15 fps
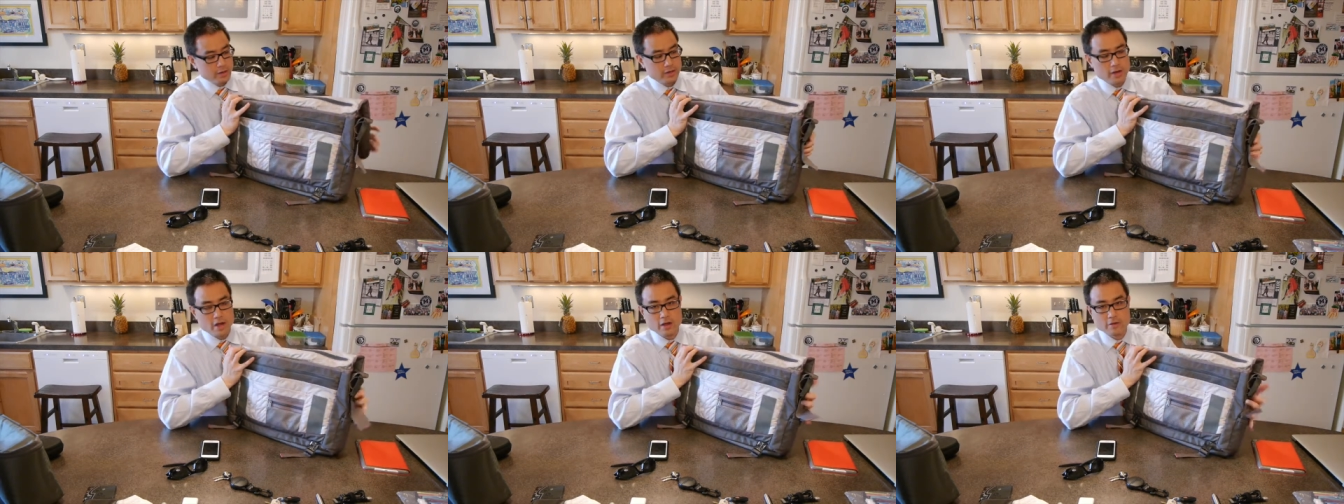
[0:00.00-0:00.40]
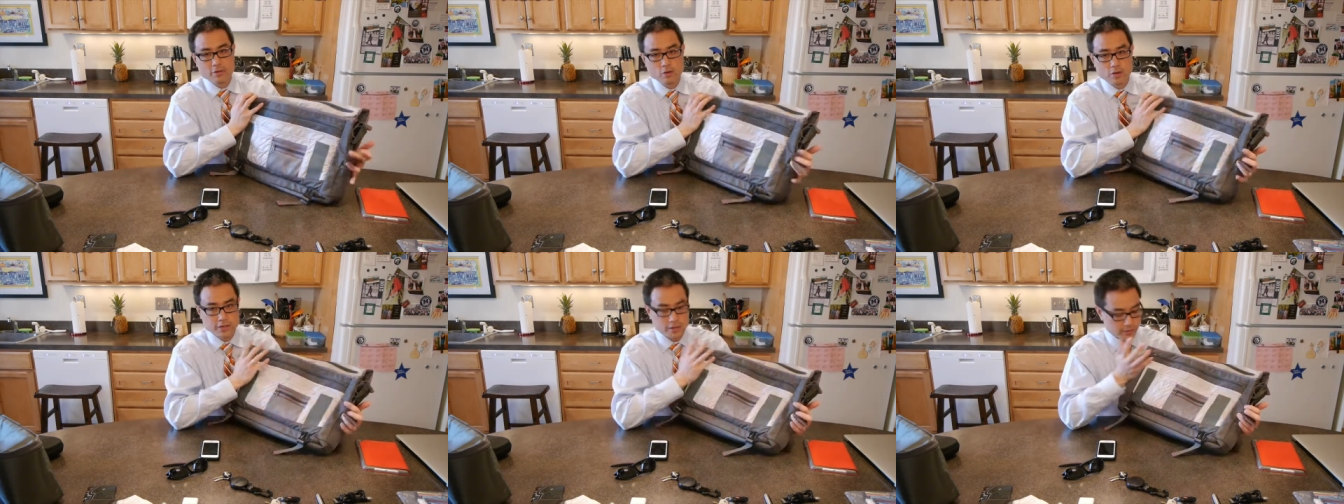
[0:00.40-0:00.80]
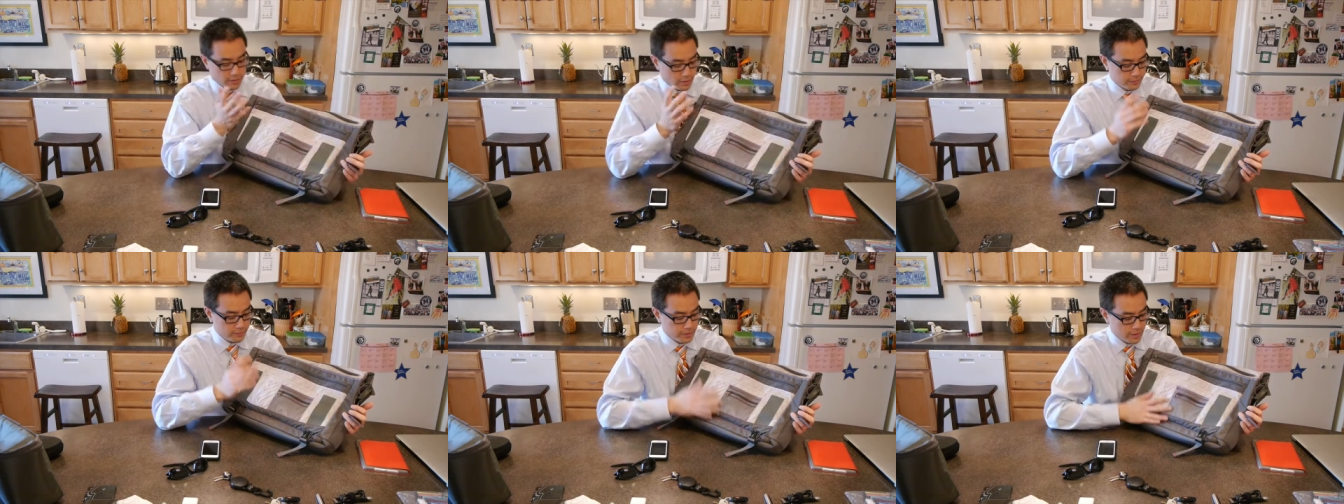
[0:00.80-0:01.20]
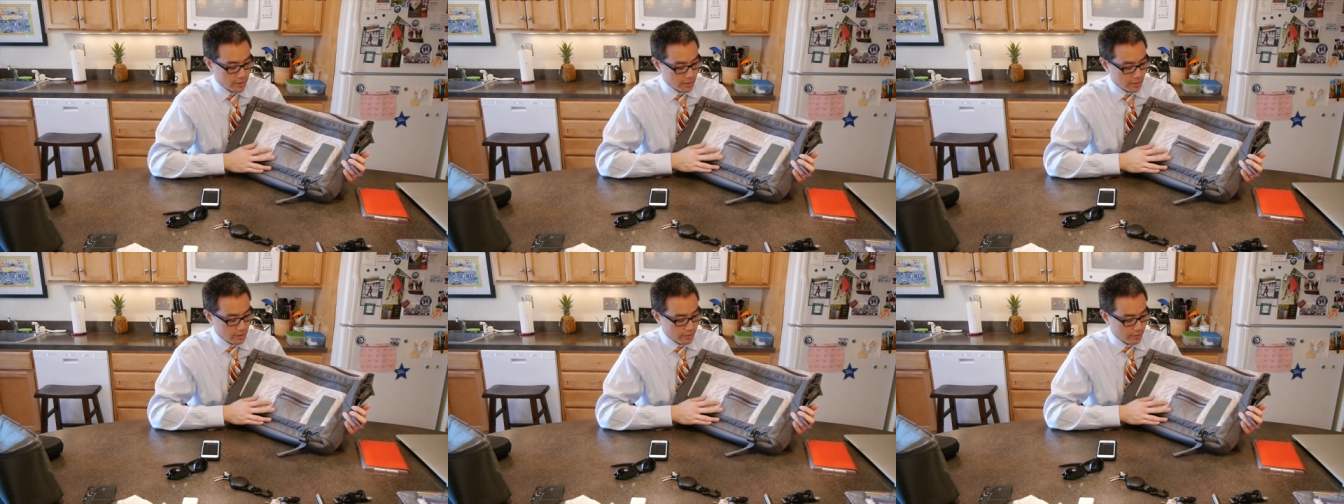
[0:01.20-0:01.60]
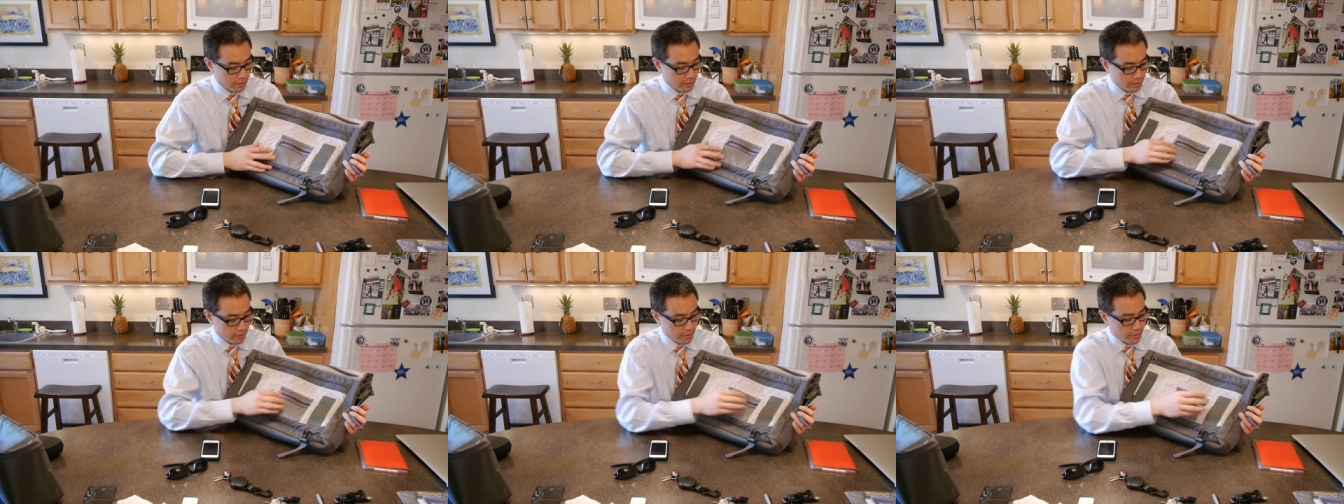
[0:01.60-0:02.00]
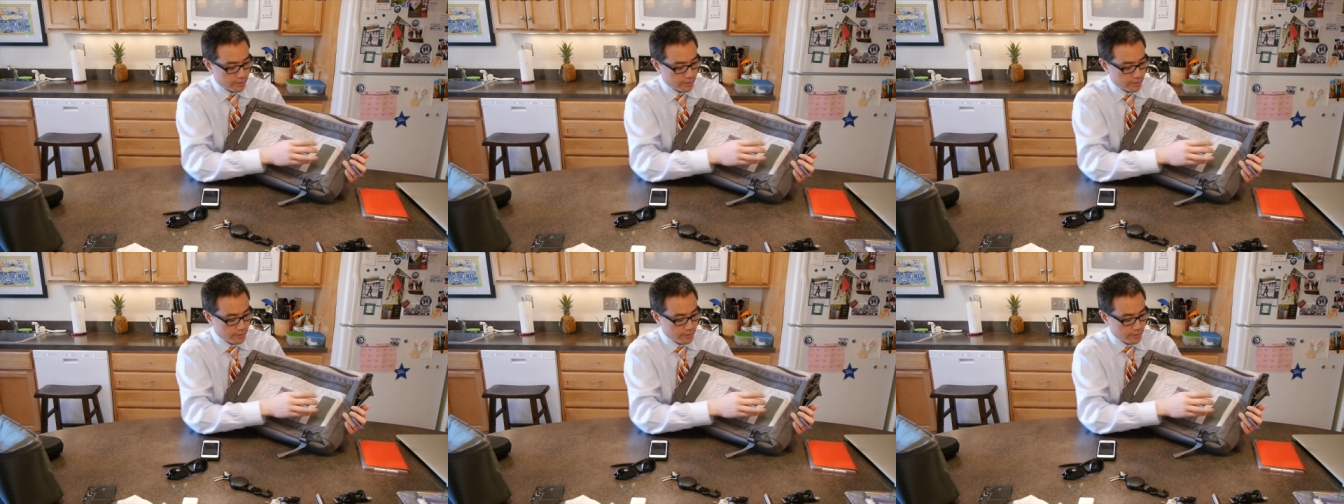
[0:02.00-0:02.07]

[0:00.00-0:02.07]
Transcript: Now, of course, as I've said in other